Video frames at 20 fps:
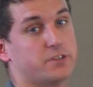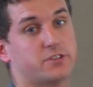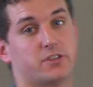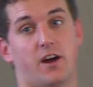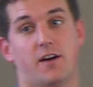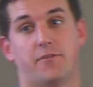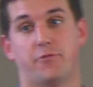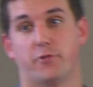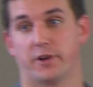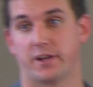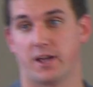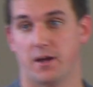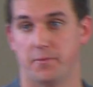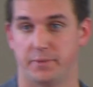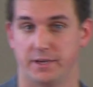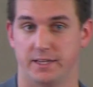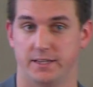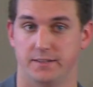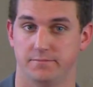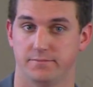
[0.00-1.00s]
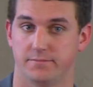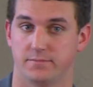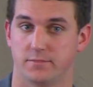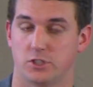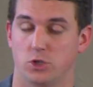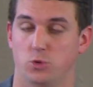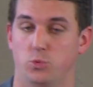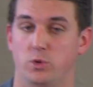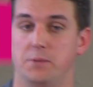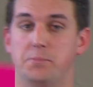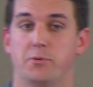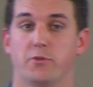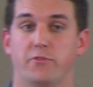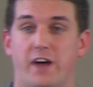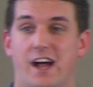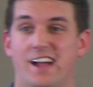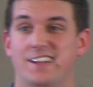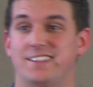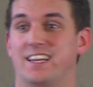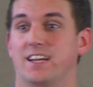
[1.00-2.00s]
a software company, so we
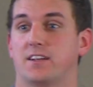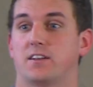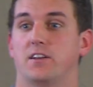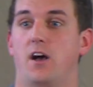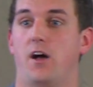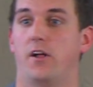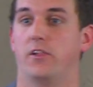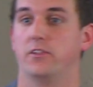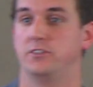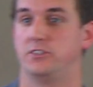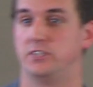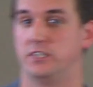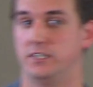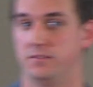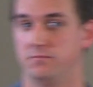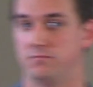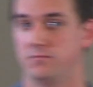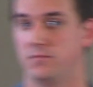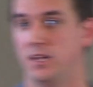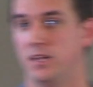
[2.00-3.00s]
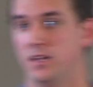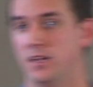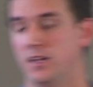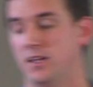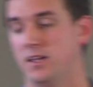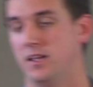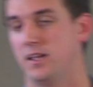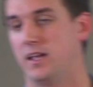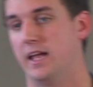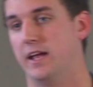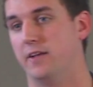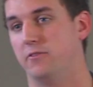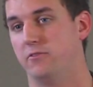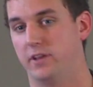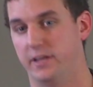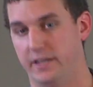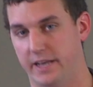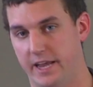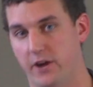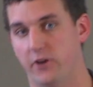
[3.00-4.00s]
provide technology. And
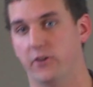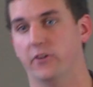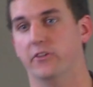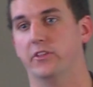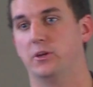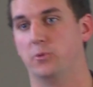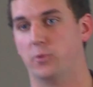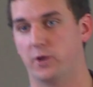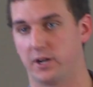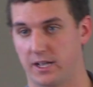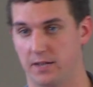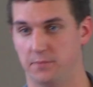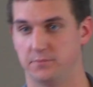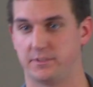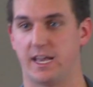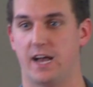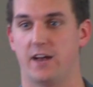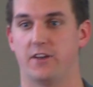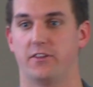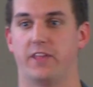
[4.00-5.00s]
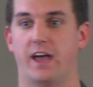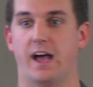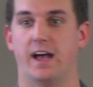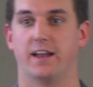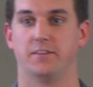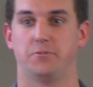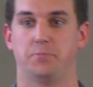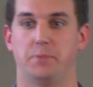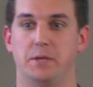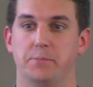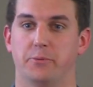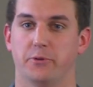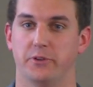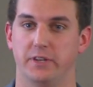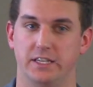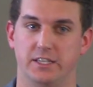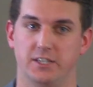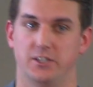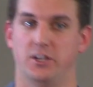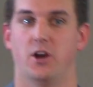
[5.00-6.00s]
inherently what comes out of that is people
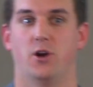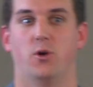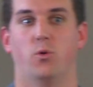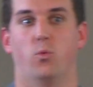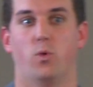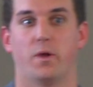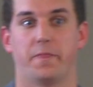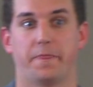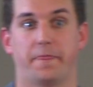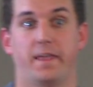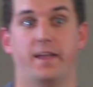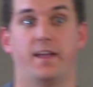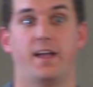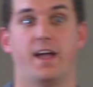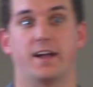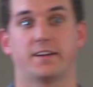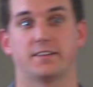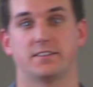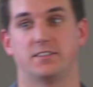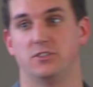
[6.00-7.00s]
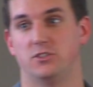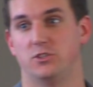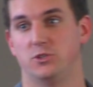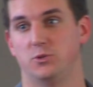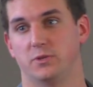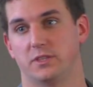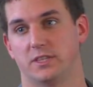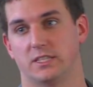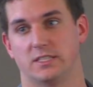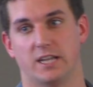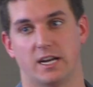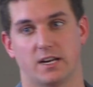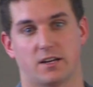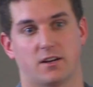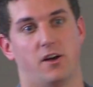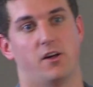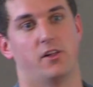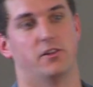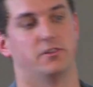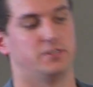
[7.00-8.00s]
need to know what the heck to do with the
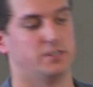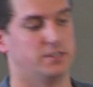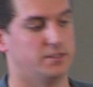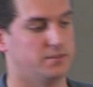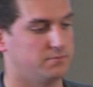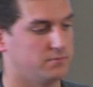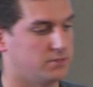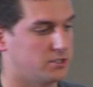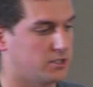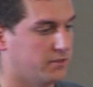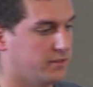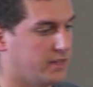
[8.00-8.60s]
technology. So